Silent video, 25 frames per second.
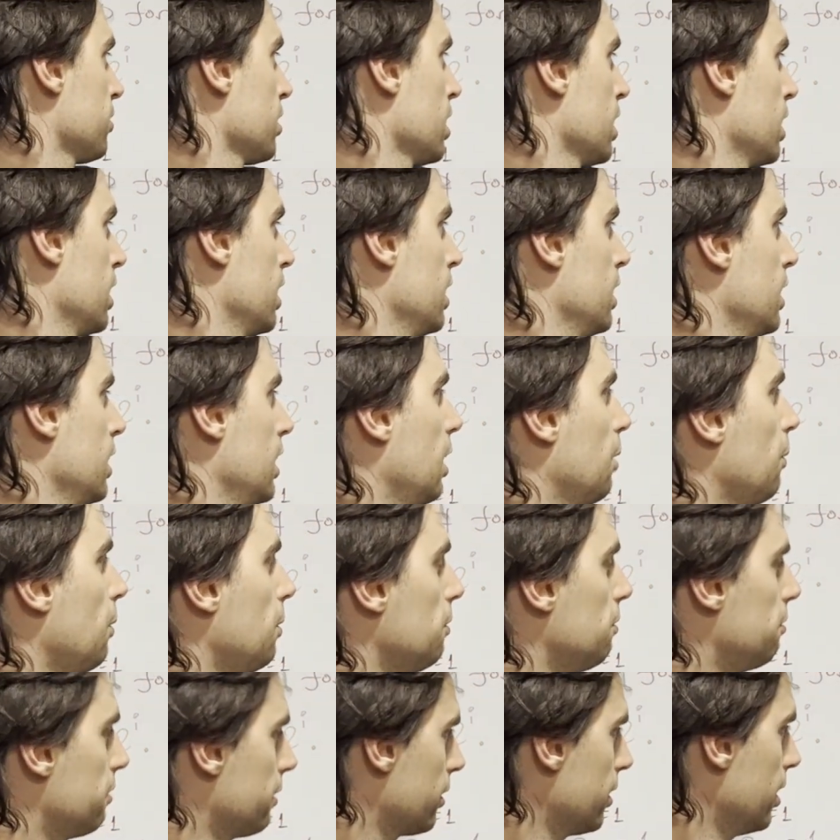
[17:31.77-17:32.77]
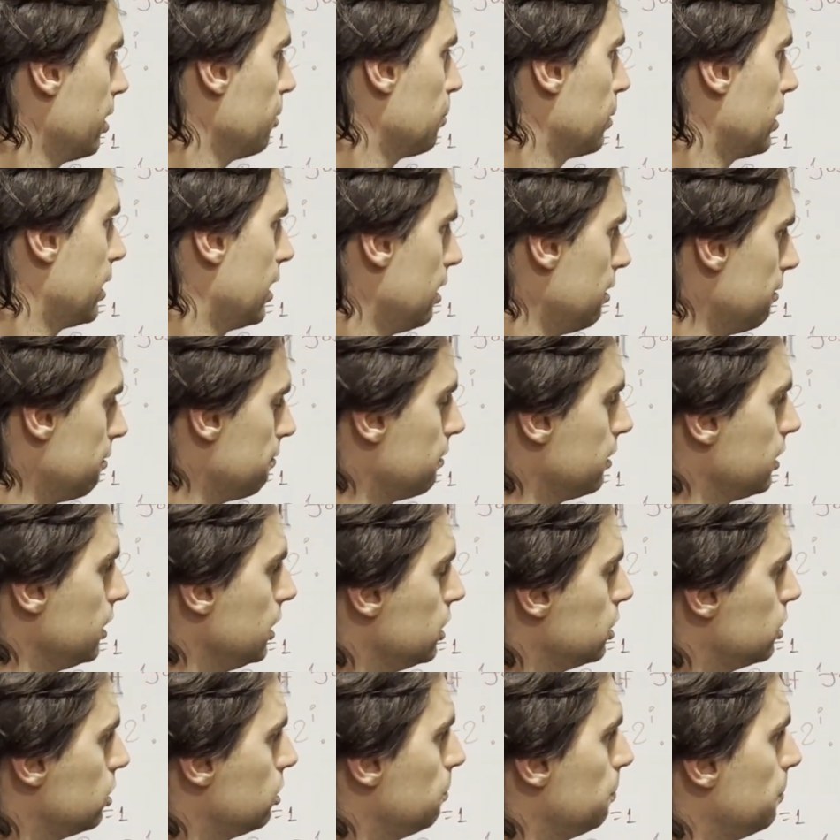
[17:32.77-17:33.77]
And when we figure out what alpha
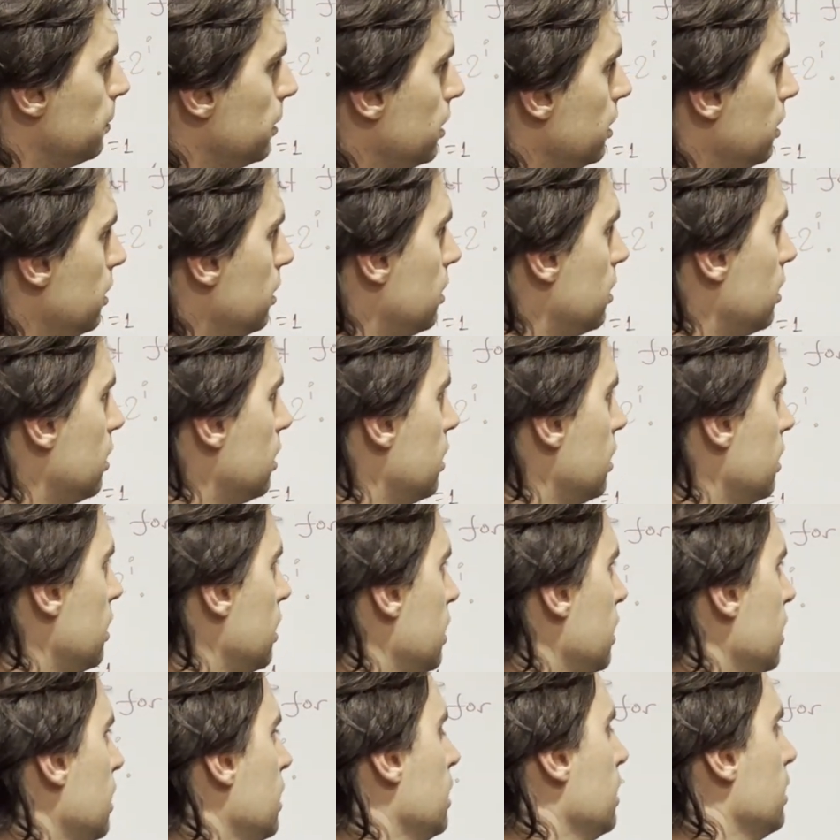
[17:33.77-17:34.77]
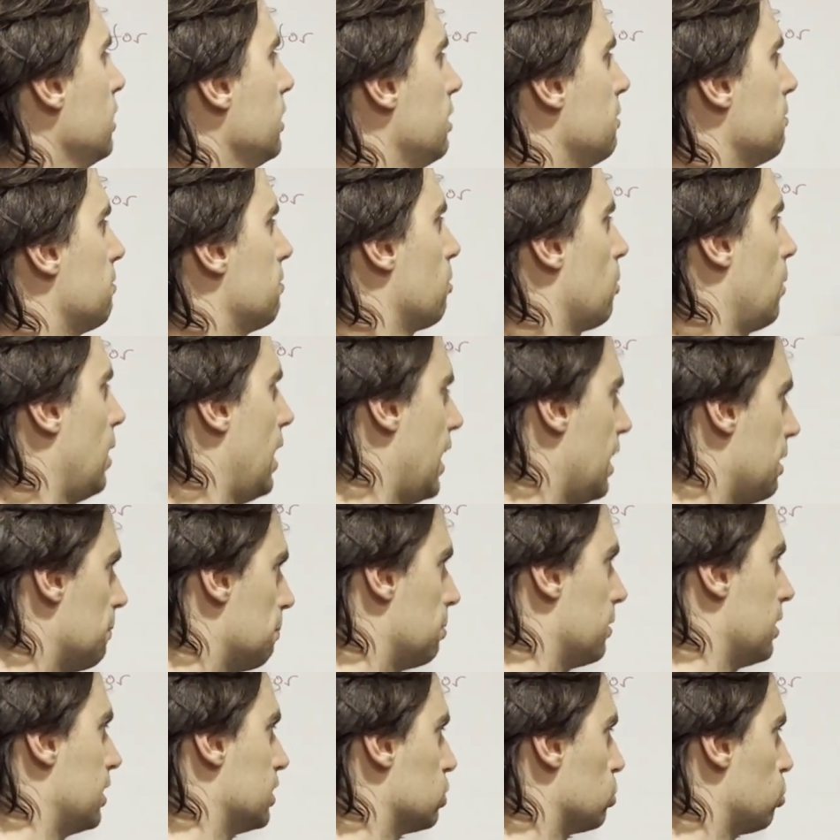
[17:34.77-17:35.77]
needs to be, then for n
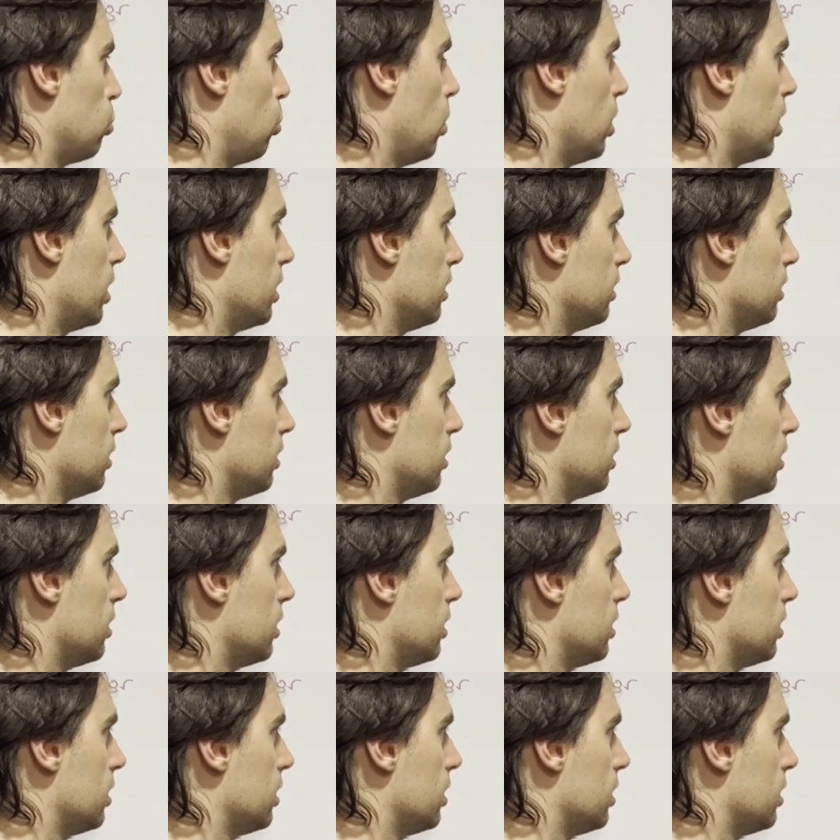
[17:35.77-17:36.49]
plus 1,